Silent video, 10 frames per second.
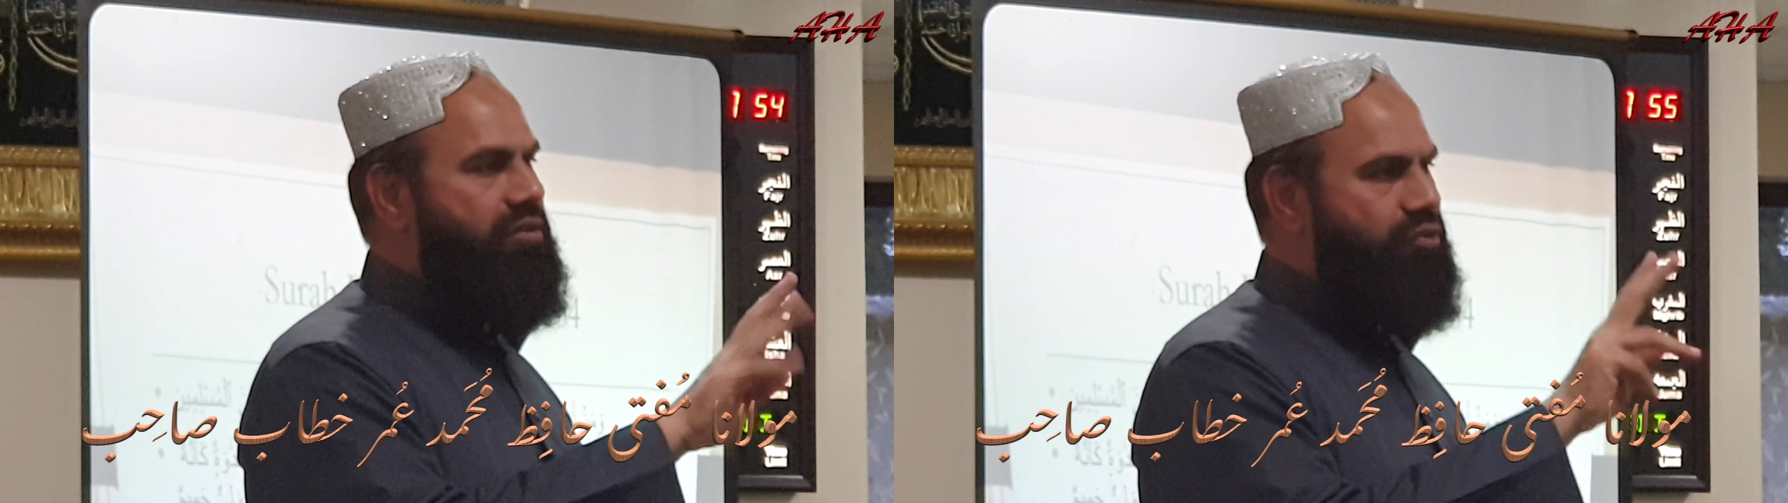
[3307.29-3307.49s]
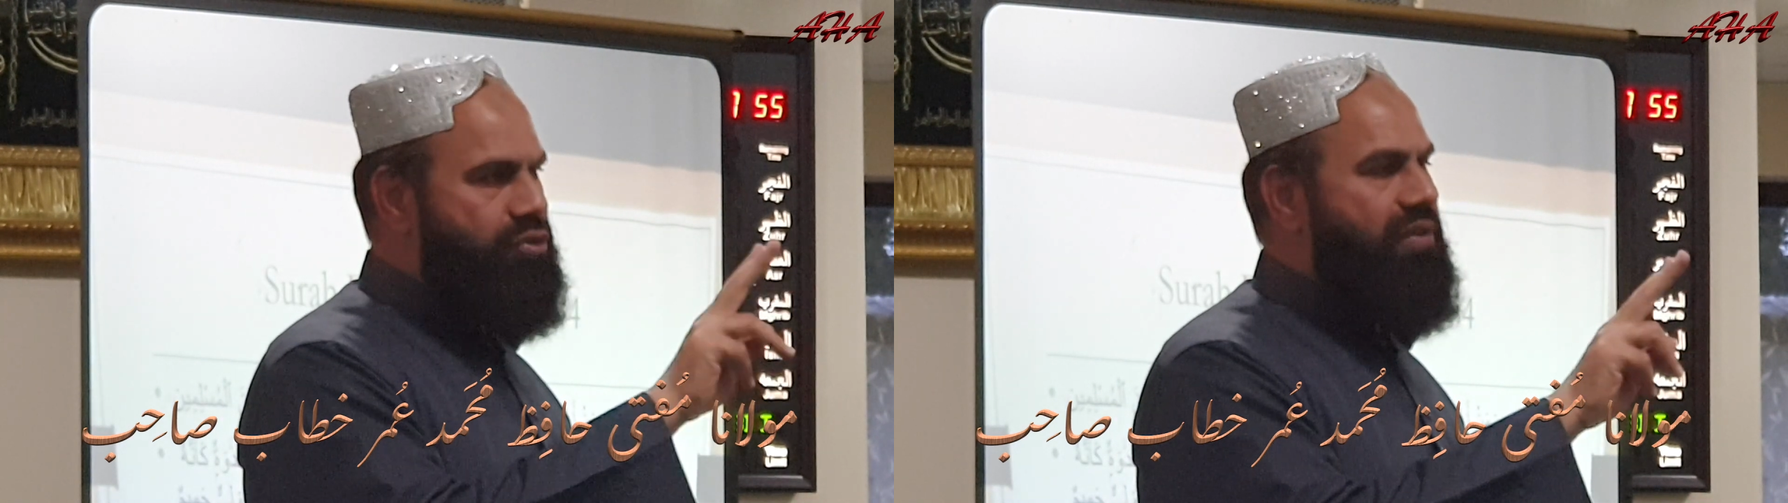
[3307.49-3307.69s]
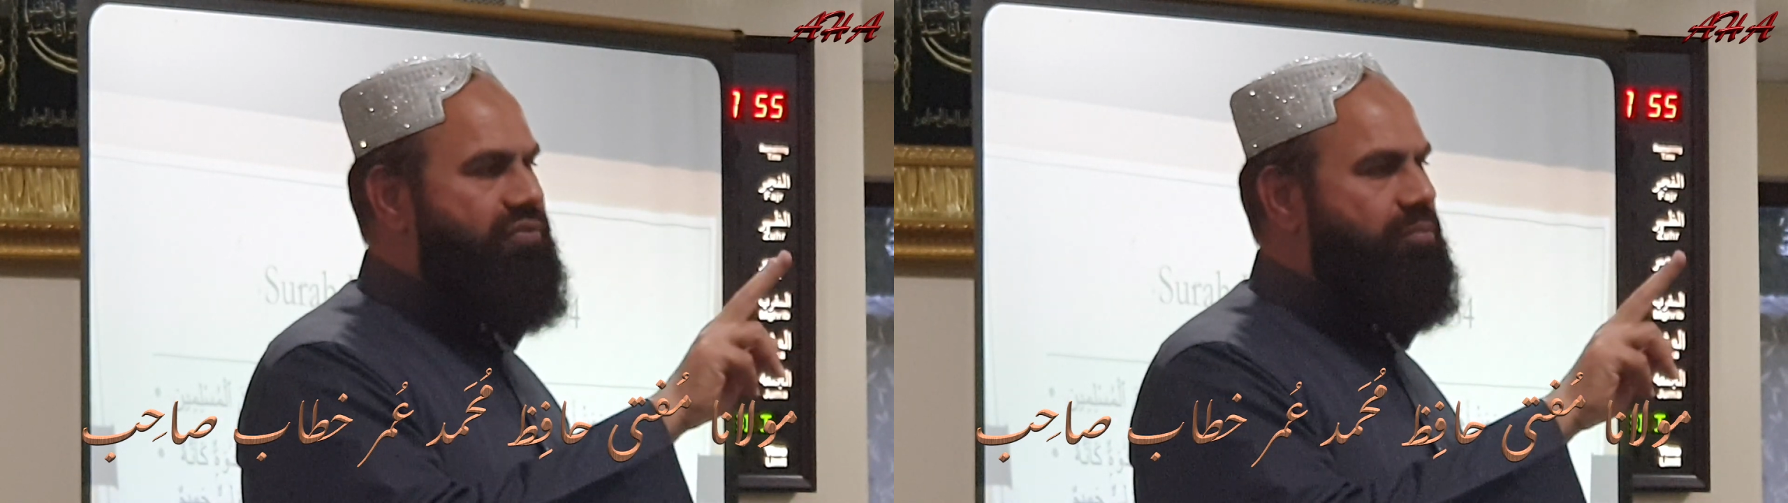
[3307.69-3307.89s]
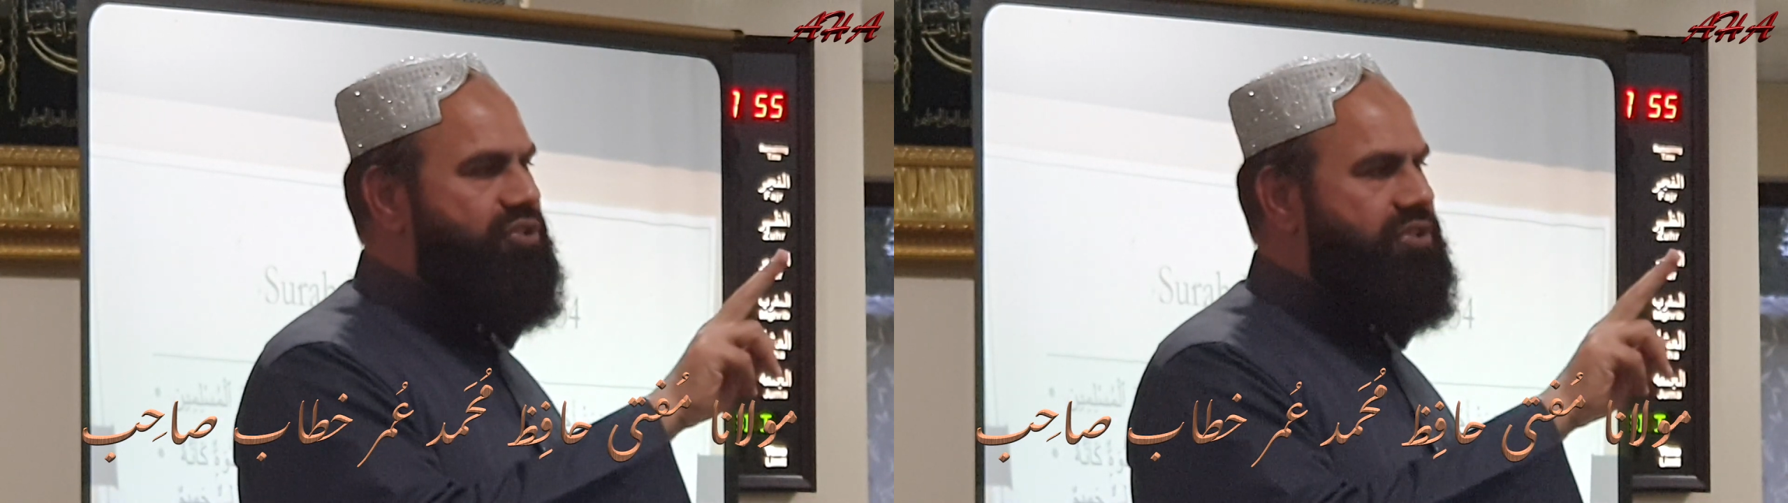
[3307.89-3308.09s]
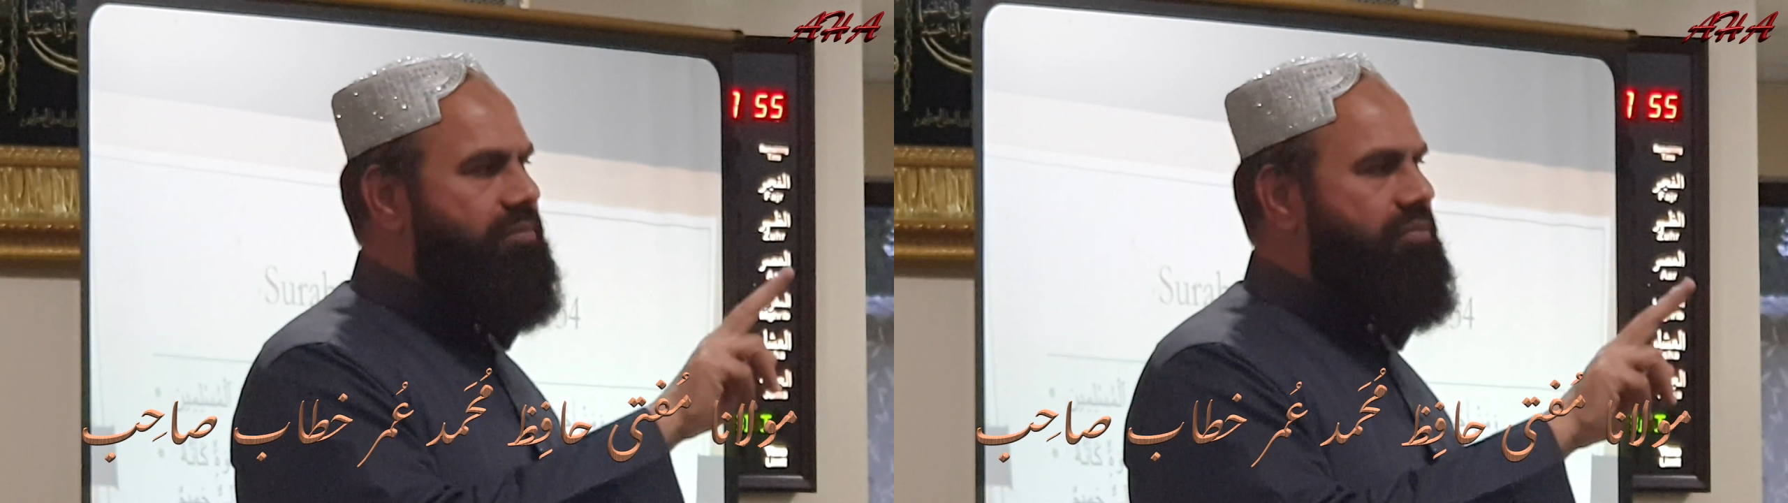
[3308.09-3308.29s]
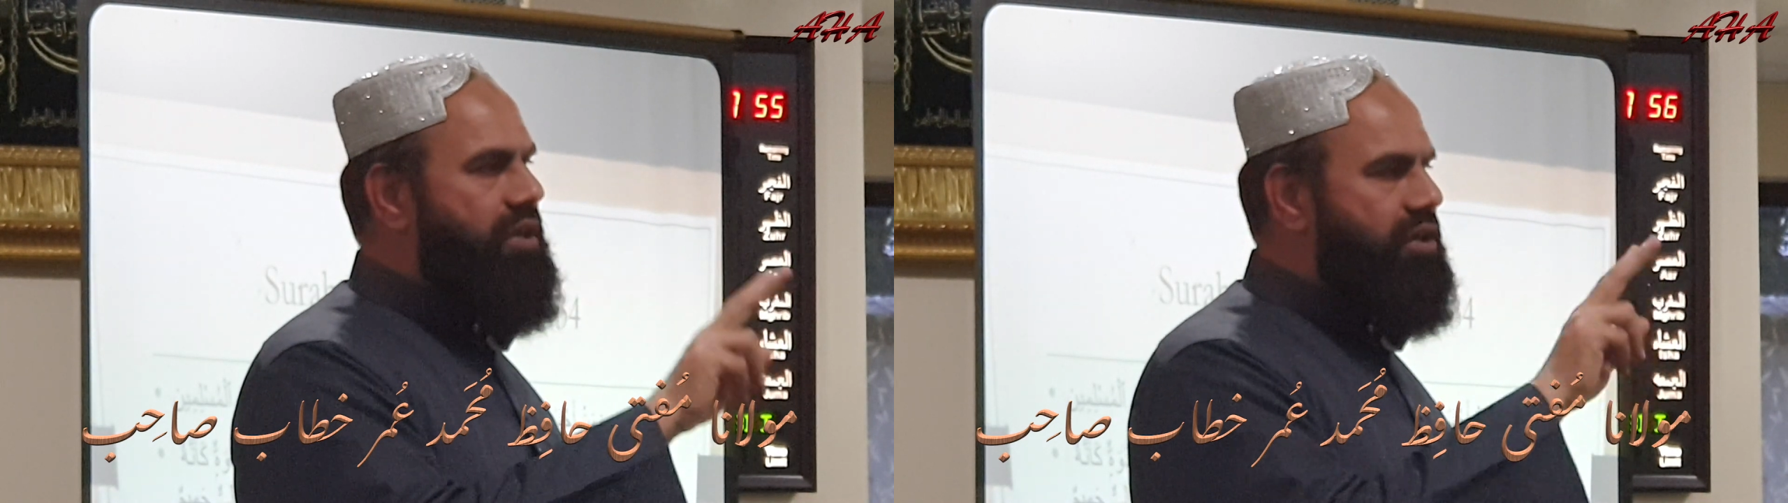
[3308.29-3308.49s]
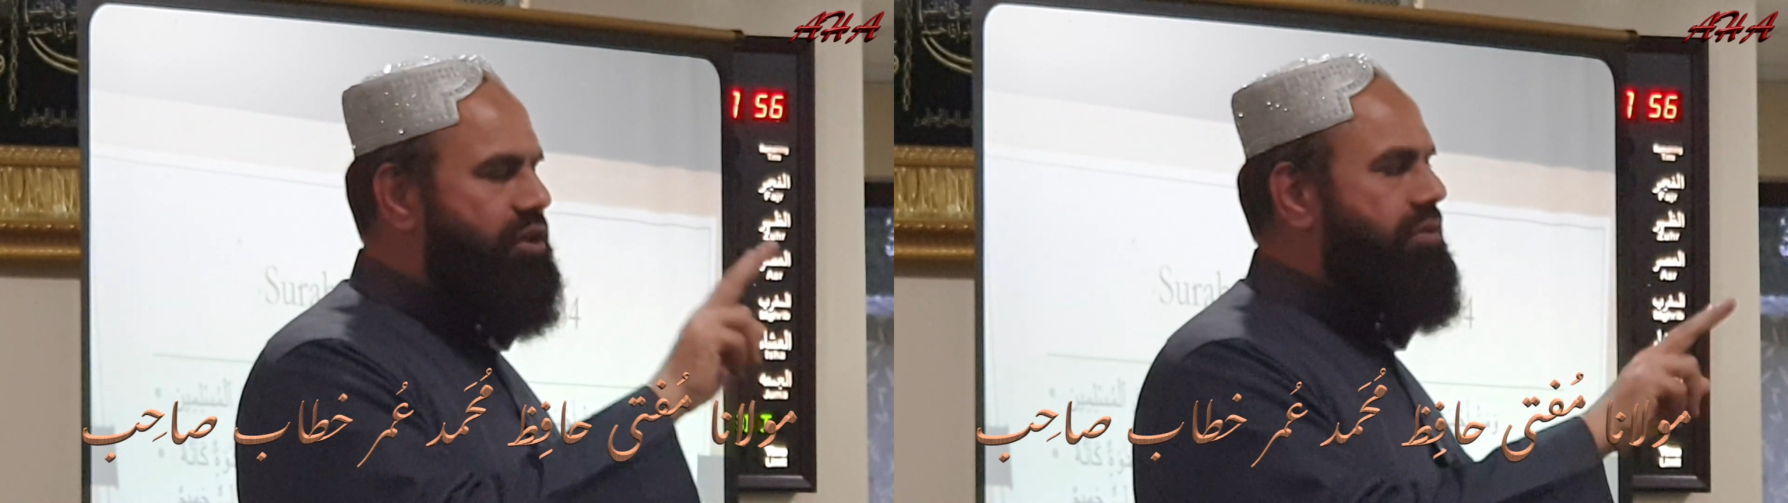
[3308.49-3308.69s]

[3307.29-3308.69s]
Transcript: 2 of them Muslim, 2